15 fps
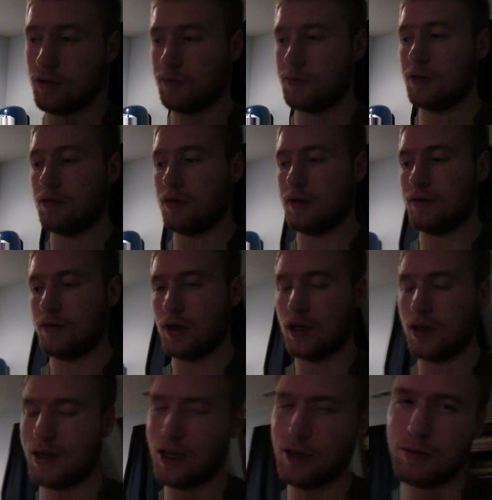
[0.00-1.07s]
It'd be really
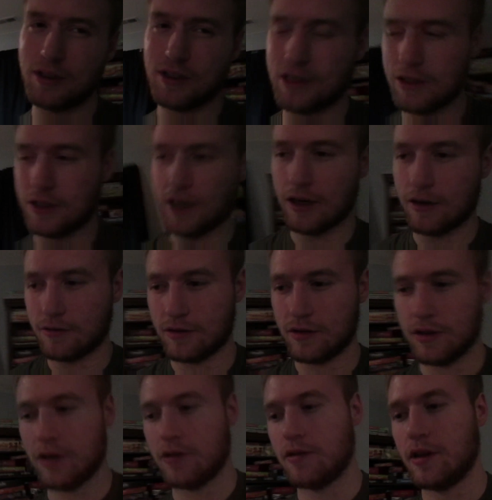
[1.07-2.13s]
fun. I'm gonna sit down,
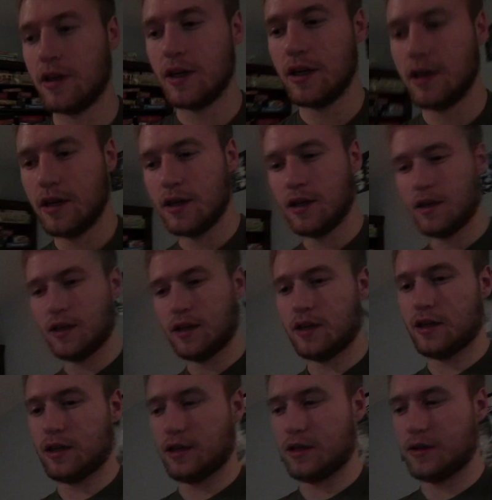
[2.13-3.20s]
so.
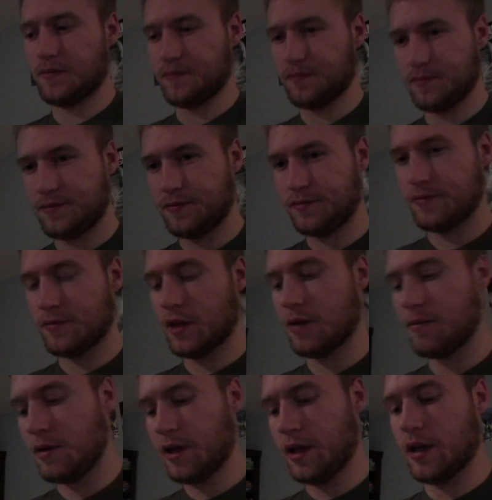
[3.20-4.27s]
Um,
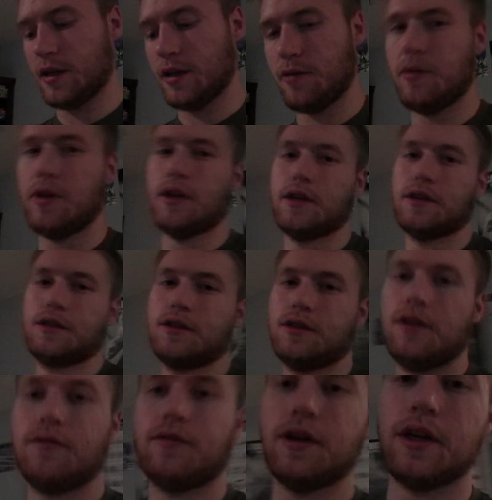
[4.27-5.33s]
but yeah, that'd be nice because
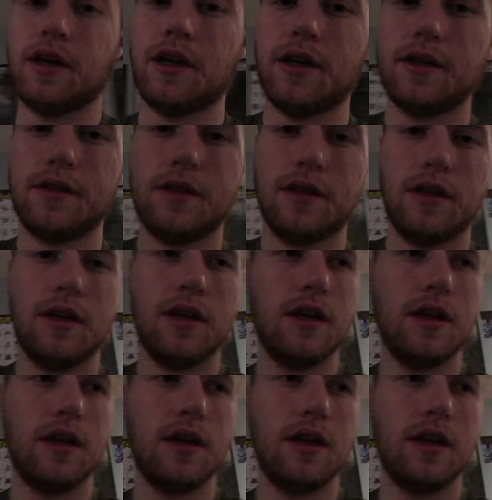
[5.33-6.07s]
they're funny guys.